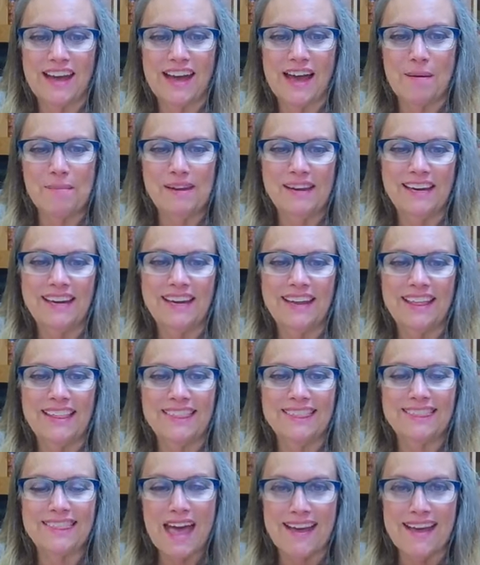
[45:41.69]
I mean,
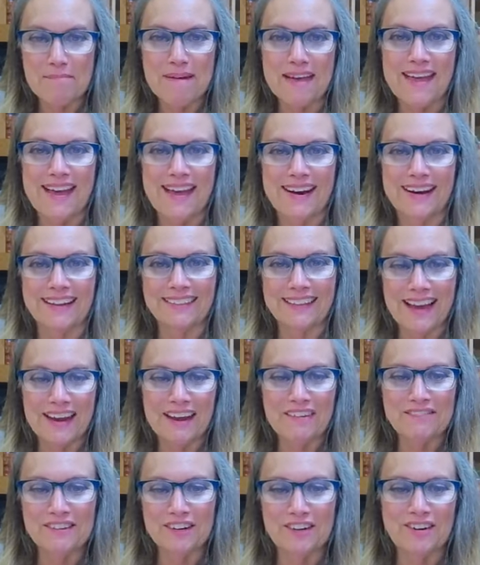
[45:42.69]
that man, glad
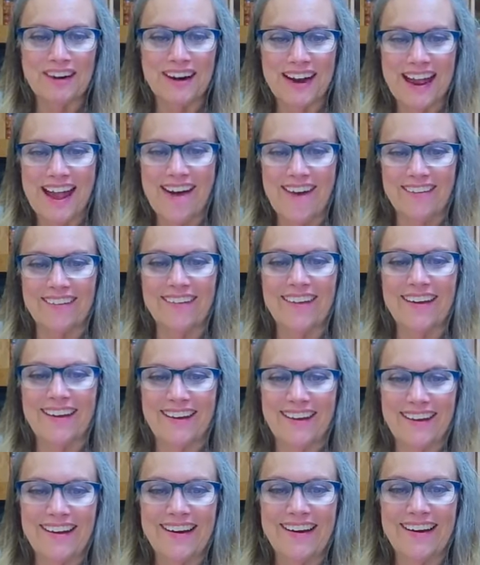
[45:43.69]
I figured it out.
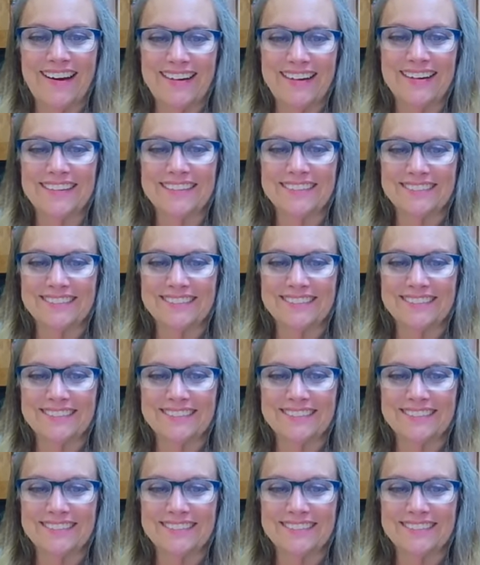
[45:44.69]
Uh huh.